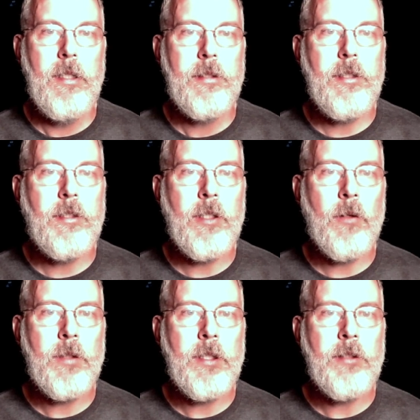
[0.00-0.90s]
she's the
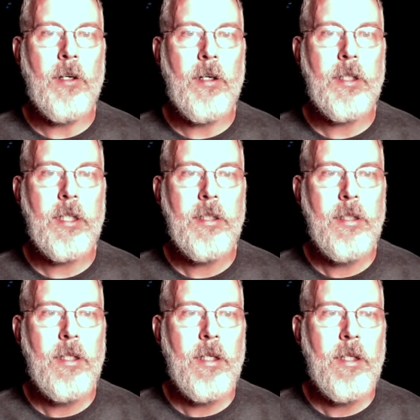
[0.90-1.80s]
only dog
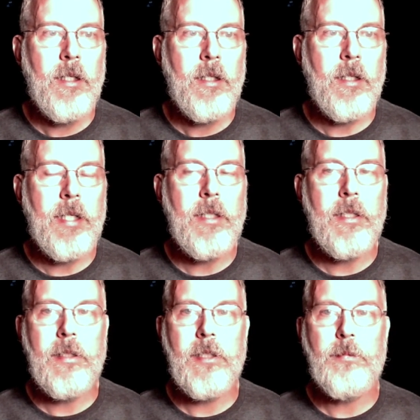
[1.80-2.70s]

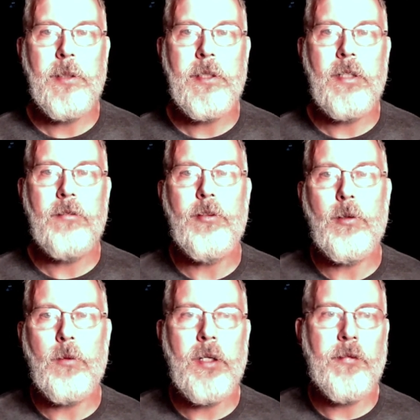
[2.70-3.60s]
lately that's been getting full
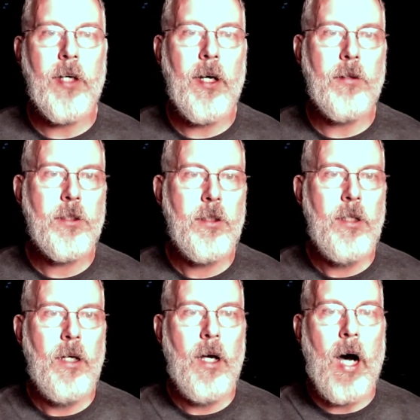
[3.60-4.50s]
run of the house.
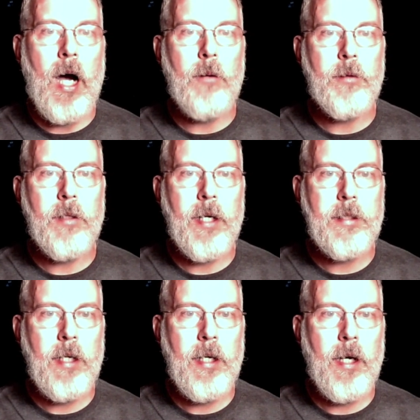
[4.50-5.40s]
I would
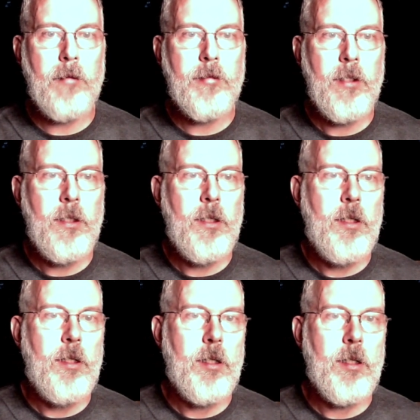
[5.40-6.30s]
like to have
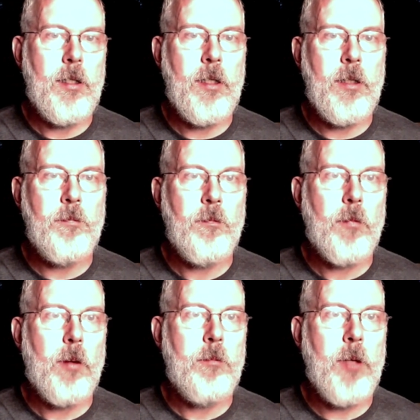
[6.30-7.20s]
um,
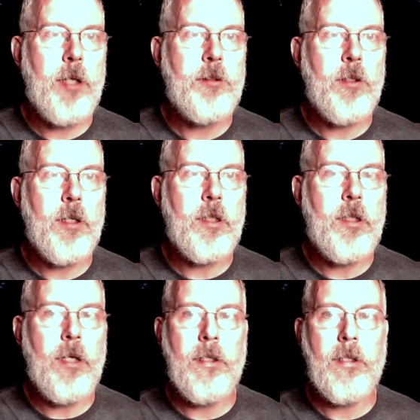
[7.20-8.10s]
my dog
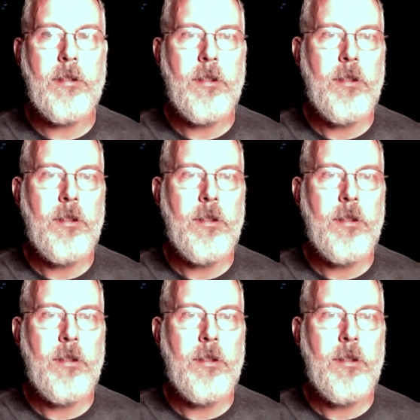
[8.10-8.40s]
Genghis